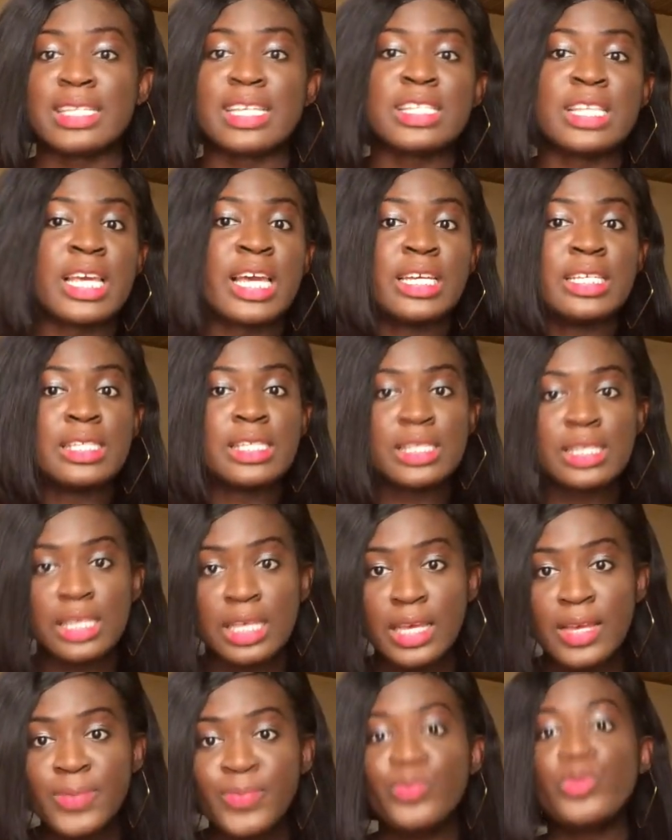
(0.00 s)
As you can
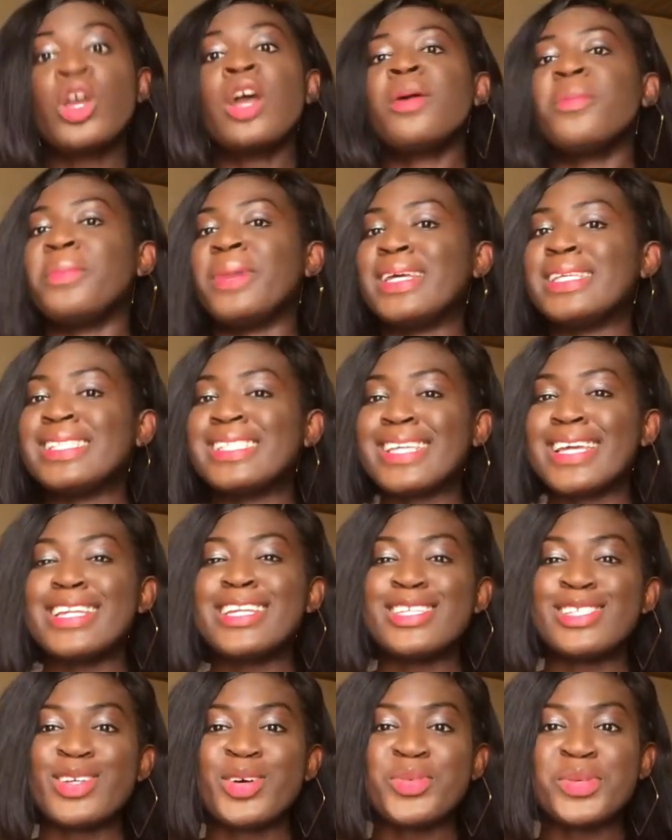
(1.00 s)
see, my skin
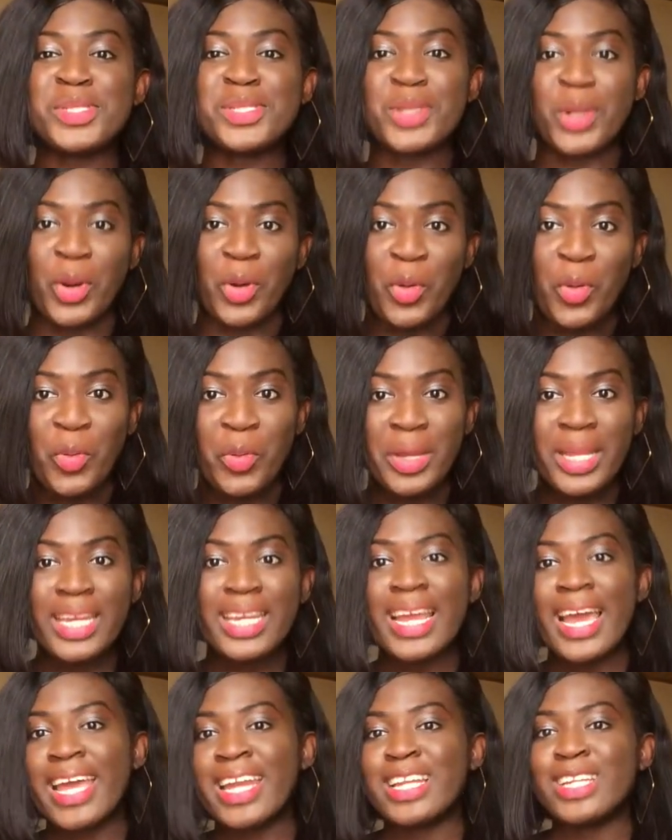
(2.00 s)
is always
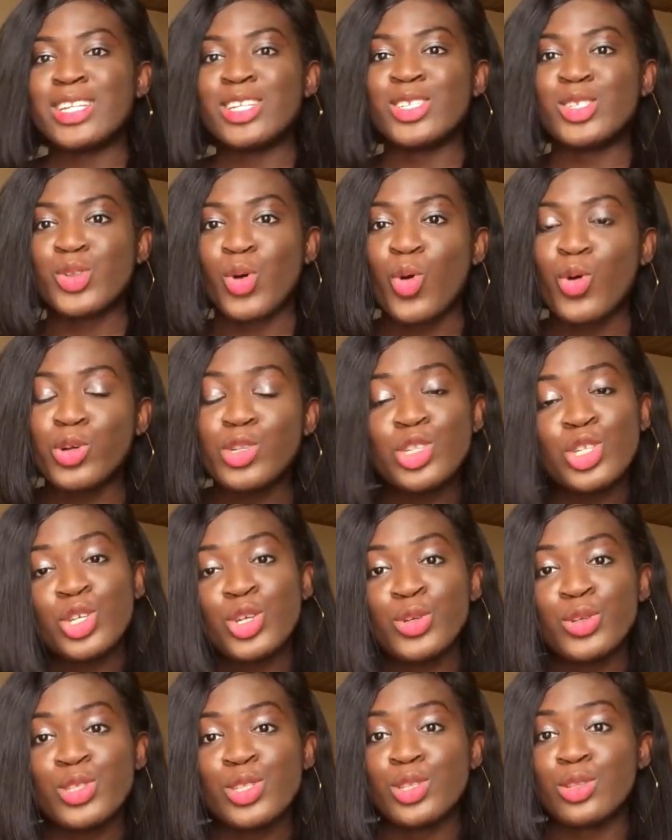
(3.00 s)
glowing, and it is all
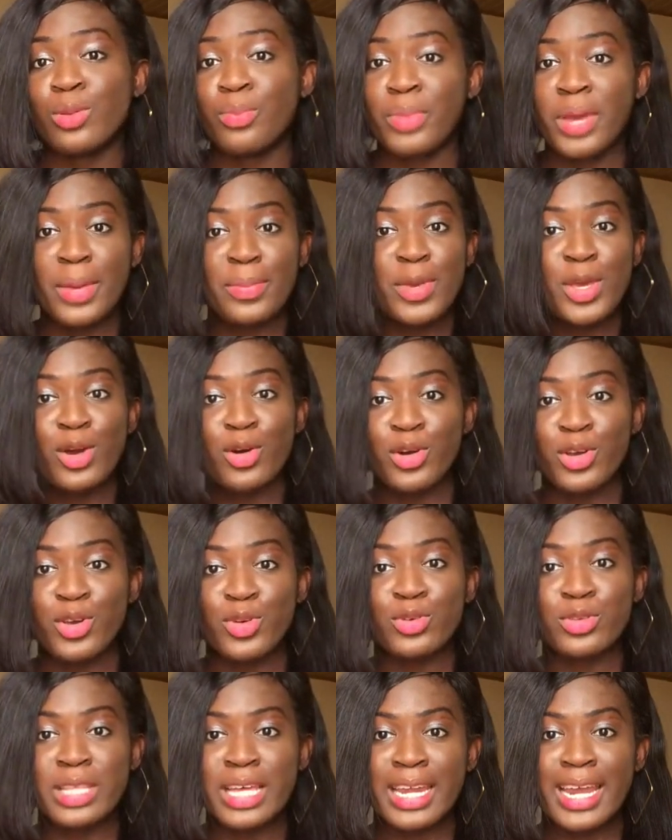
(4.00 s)
due to the baby
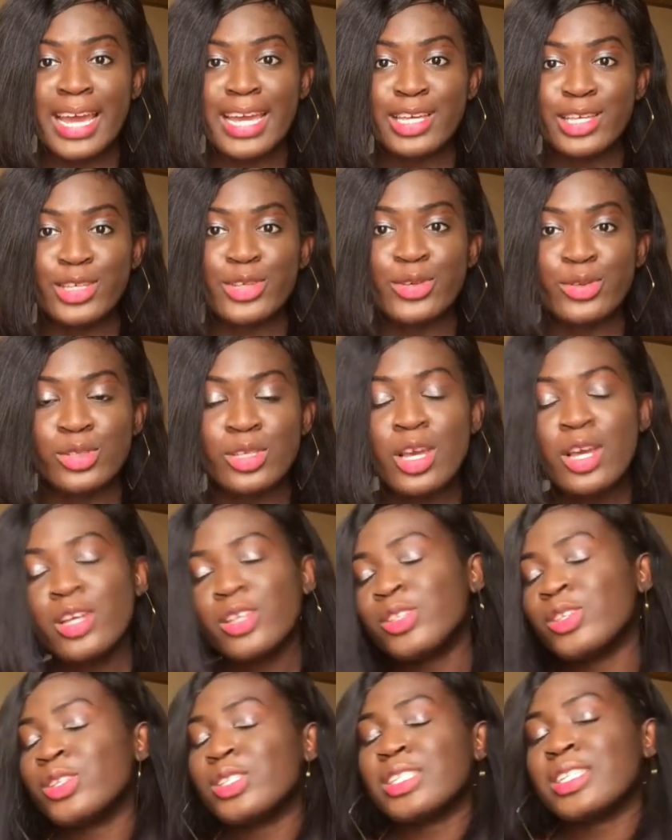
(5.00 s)
oil that I use.
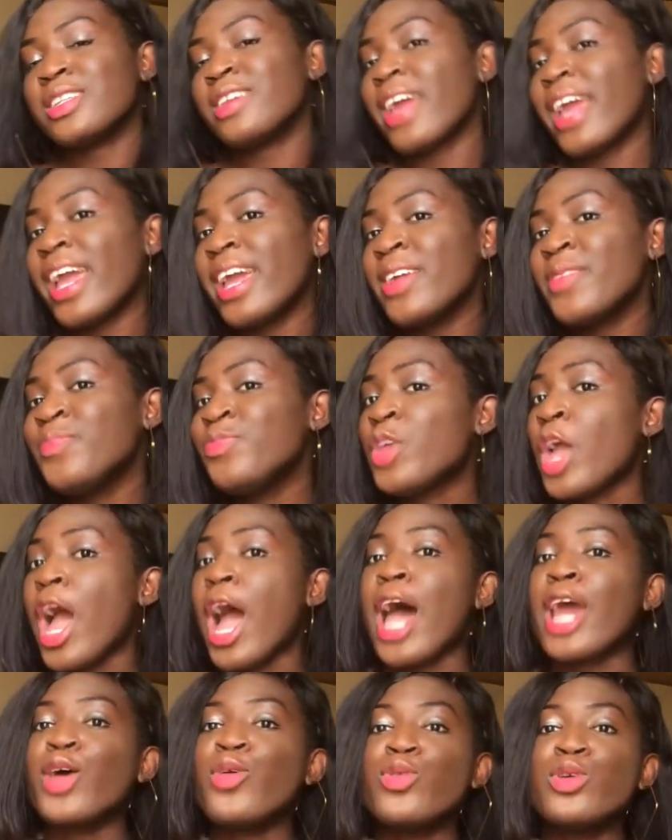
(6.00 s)
So today,
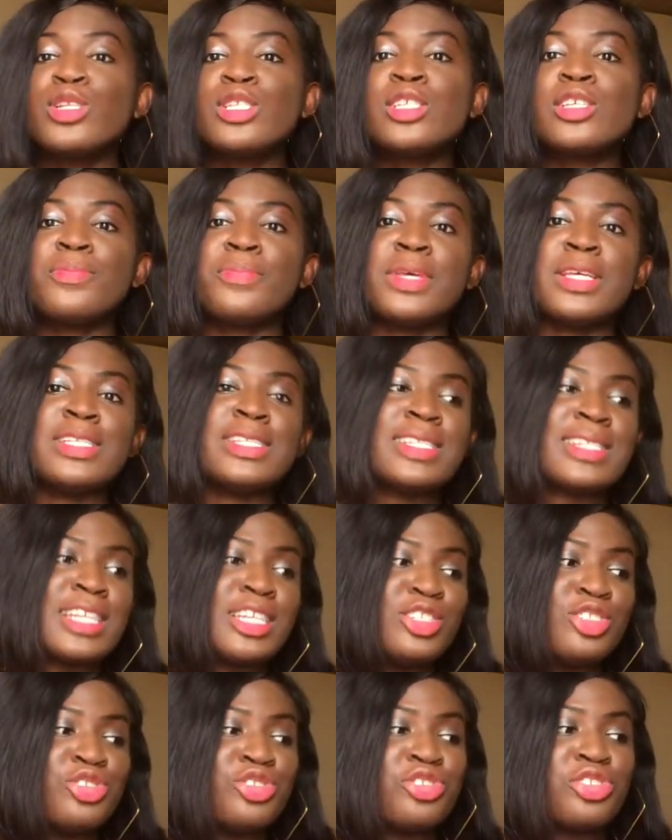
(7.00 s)
I don't want to be
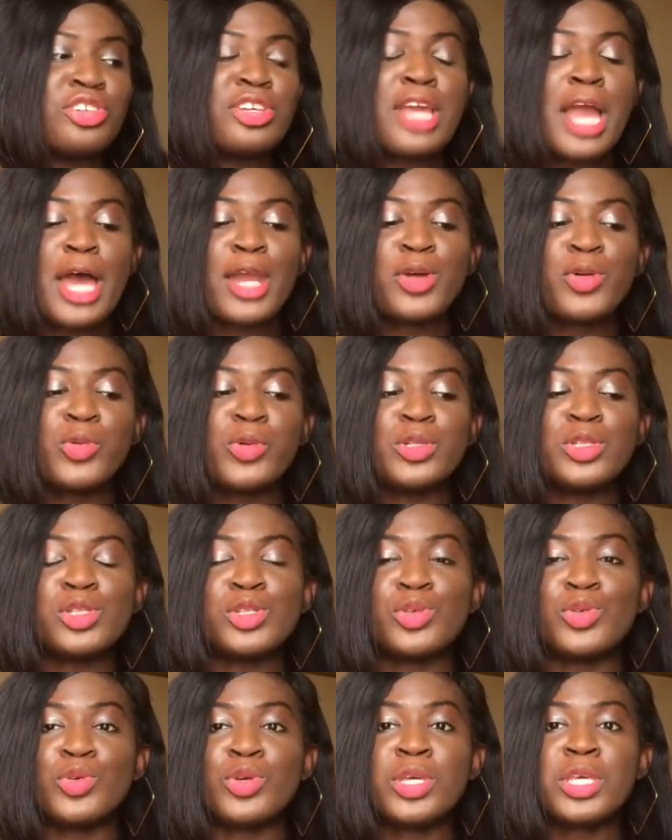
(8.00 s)
stingy. I don't want
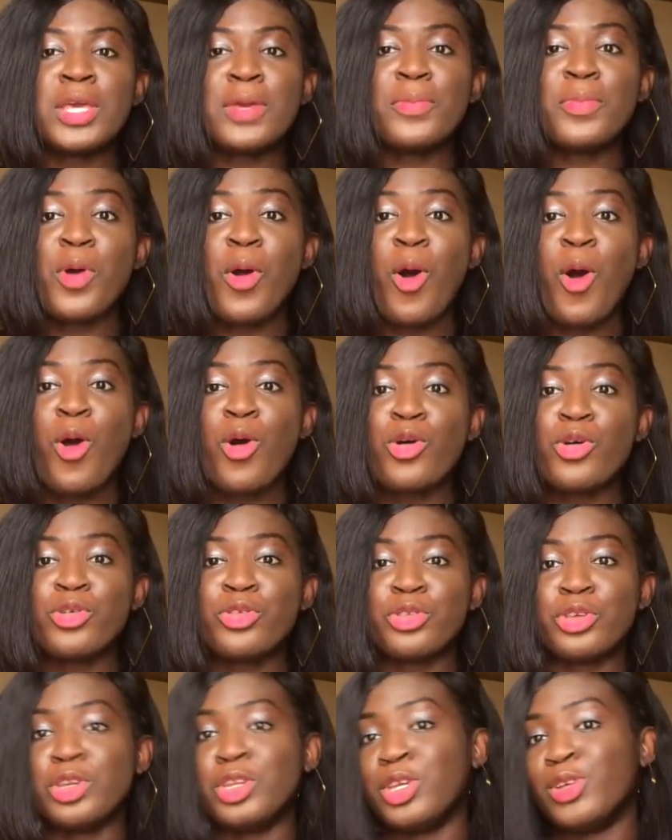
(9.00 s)
to keep all
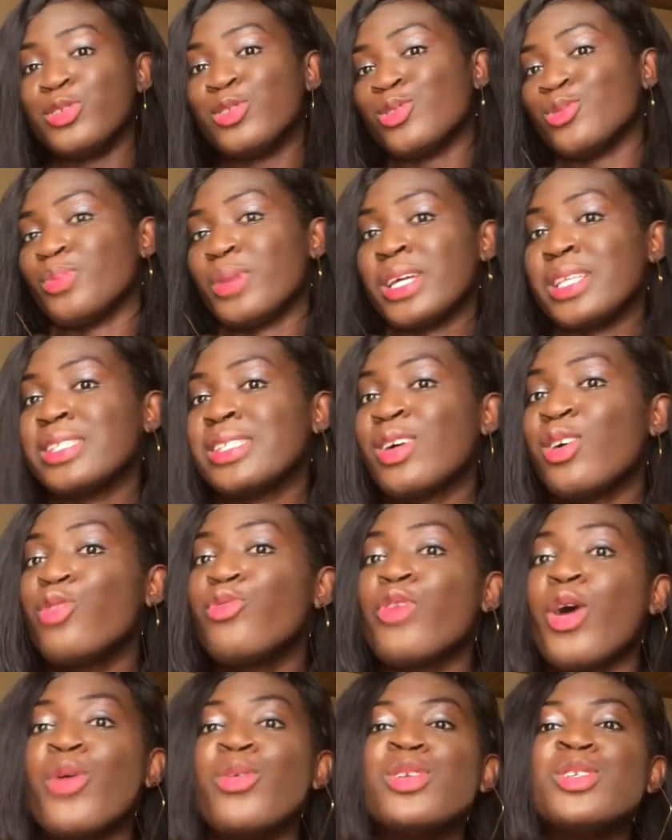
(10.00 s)
the news to
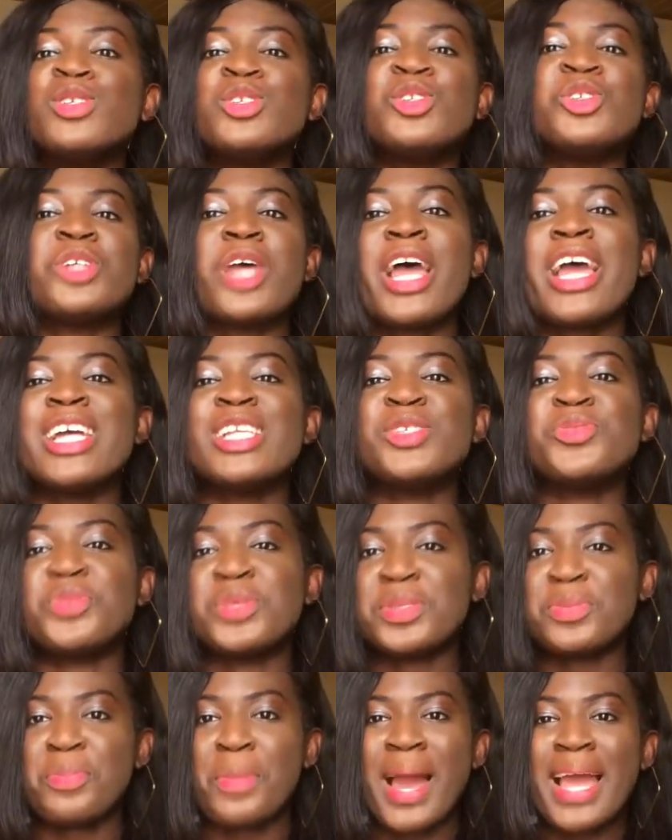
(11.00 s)
myself. I want to share it
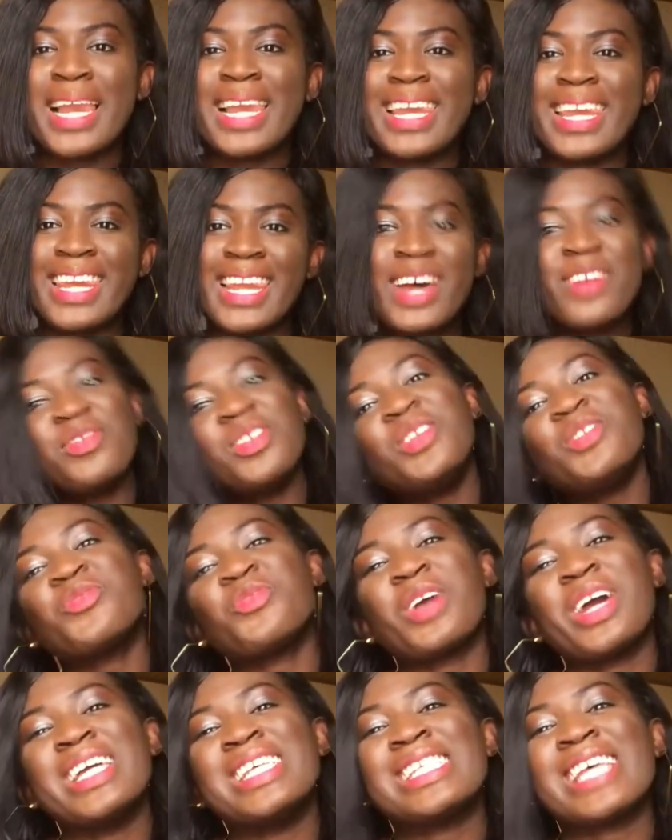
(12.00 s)
with my lovely
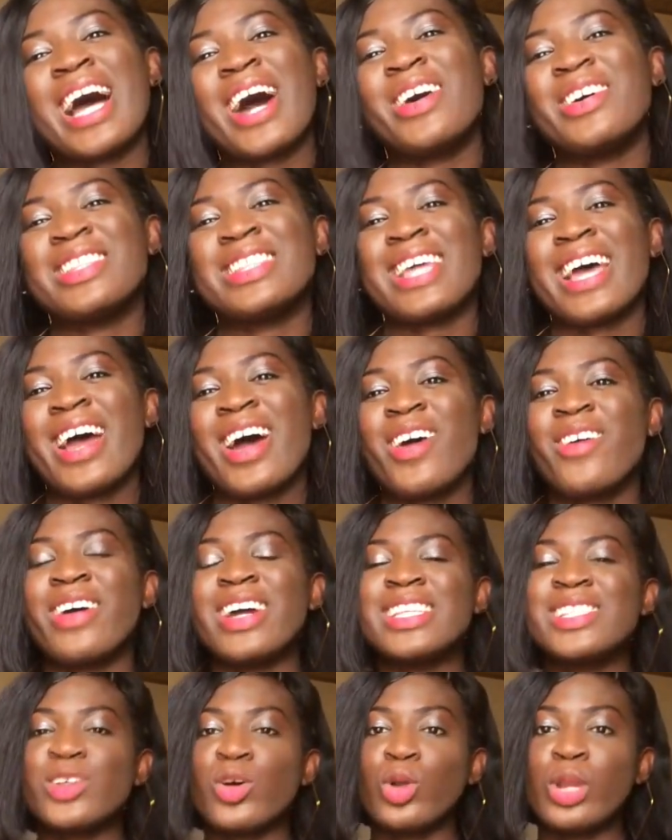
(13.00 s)
friends out there. All
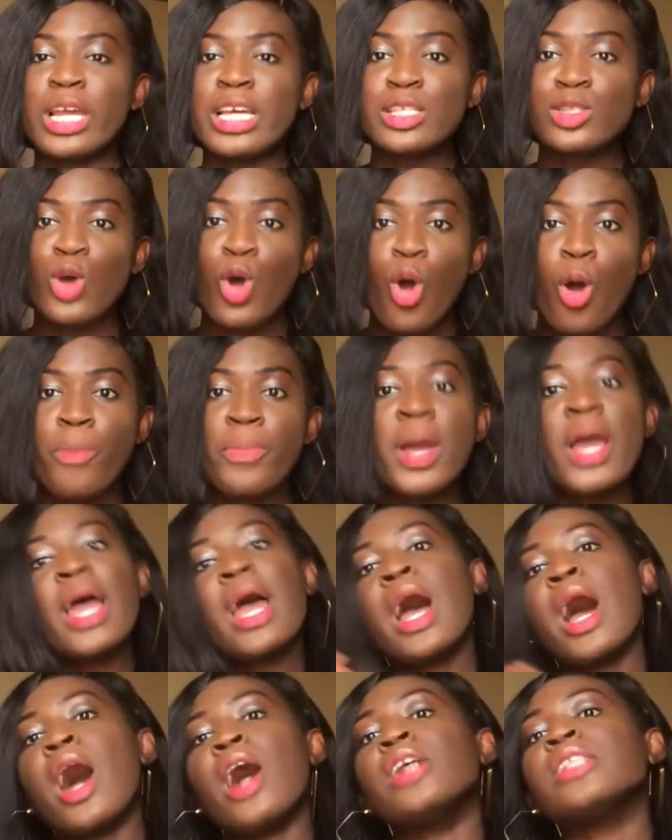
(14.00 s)
right, so let's hop
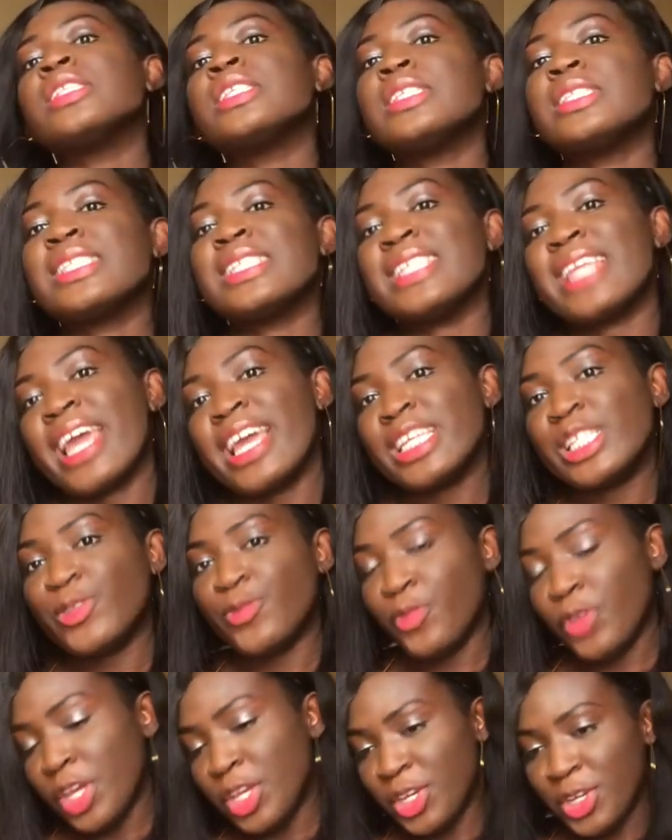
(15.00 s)
onto today's
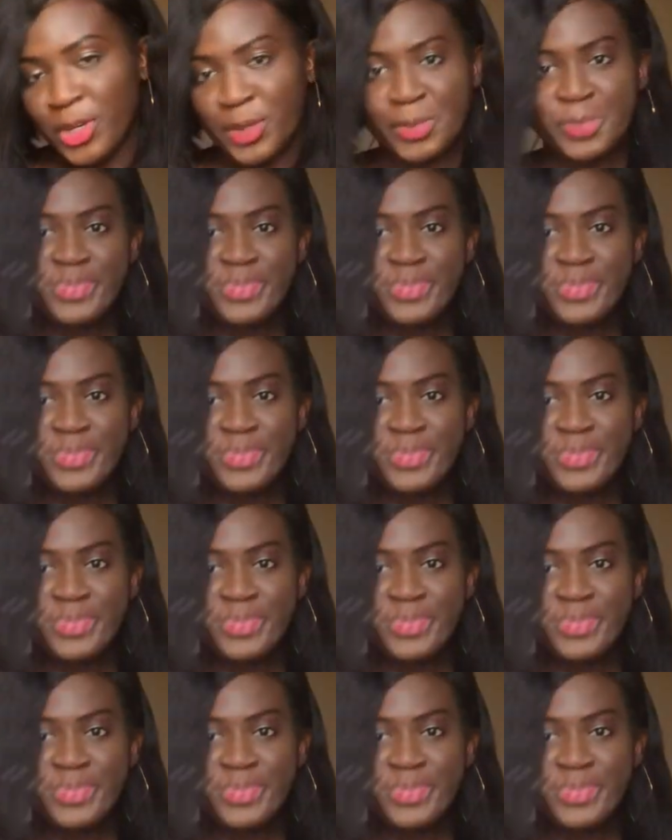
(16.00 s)
video.